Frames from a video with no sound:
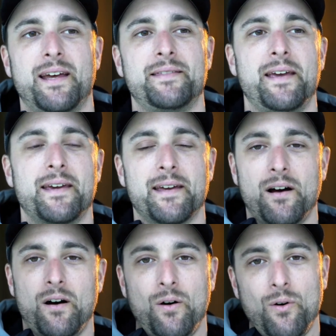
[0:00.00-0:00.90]
and they get
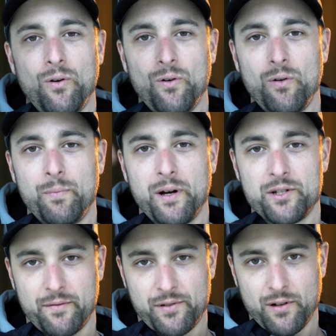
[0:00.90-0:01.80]
a whole
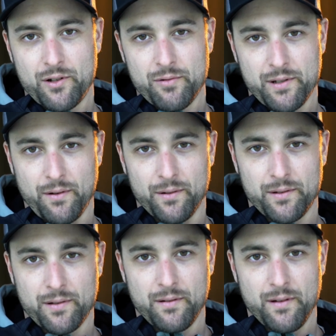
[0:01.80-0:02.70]
bunch of search
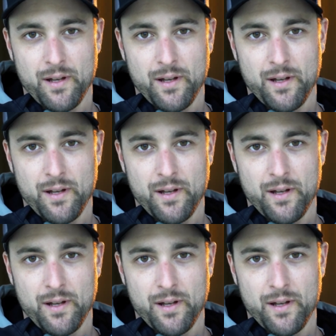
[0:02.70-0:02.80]
results.